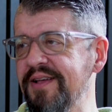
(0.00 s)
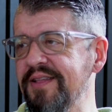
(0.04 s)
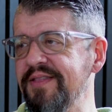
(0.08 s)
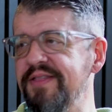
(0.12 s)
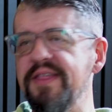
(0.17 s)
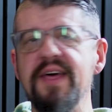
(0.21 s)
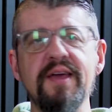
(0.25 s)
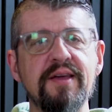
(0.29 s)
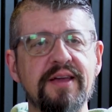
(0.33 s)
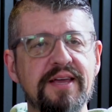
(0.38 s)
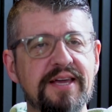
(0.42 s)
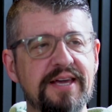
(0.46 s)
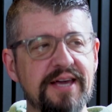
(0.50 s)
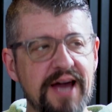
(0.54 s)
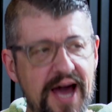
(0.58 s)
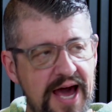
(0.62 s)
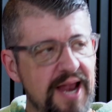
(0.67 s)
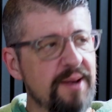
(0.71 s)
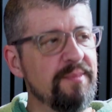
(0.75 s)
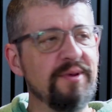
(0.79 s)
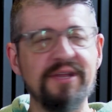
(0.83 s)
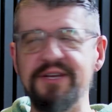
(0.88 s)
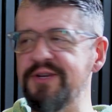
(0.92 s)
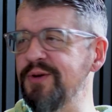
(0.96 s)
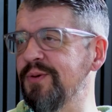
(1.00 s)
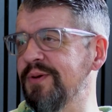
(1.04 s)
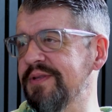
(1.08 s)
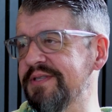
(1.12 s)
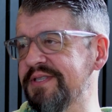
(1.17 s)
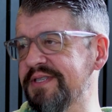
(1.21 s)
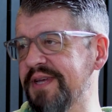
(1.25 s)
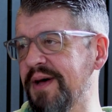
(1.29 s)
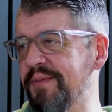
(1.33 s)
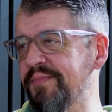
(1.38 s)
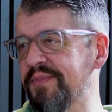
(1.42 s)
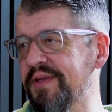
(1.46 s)
They got to be doing
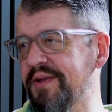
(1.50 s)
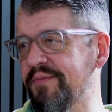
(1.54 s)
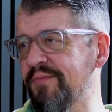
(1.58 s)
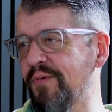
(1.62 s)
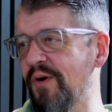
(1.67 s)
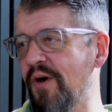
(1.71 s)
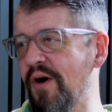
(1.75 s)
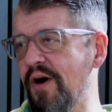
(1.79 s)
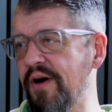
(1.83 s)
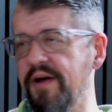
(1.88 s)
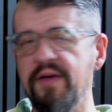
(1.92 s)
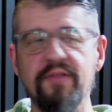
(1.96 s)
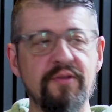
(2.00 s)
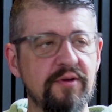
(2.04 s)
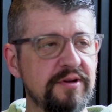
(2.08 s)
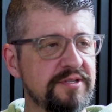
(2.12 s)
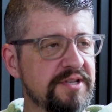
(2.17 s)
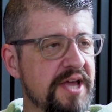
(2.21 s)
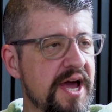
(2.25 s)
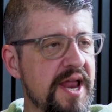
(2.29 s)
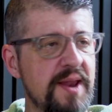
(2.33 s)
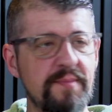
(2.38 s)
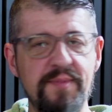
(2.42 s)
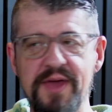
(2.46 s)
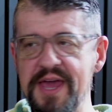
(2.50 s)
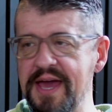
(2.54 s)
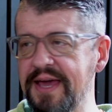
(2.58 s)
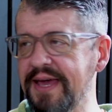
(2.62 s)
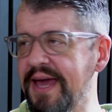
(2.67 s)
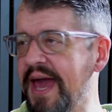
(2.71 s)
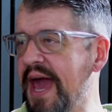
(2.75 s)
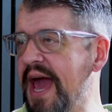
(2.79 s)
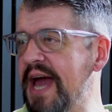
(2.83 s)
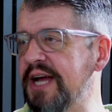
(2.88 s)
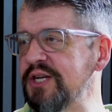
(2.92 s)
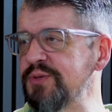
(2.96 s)
something wrong. There's got to be a
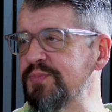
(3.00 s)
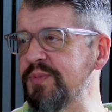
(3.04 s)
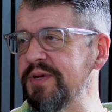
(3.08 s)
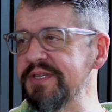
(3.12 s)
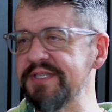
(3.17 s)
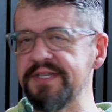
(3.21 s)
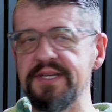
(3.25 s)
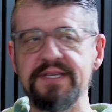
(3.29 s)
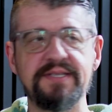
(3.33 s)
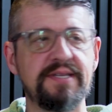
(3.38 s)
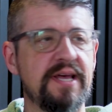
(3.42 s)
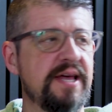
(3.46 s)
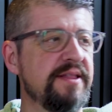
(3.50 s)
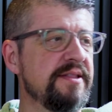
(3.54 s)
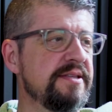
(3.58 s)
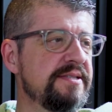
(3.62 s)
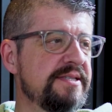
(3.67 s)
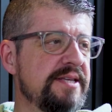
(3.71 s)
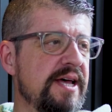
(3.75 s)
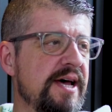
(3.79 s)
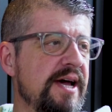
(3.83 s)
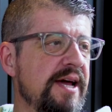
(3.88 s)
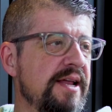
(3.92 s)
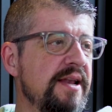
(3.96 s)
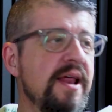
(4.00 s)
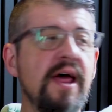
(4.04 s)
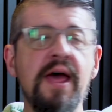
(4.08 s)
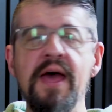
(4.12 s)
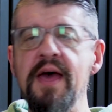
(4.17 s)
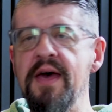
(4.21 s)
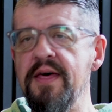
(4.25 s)
cash business on the side.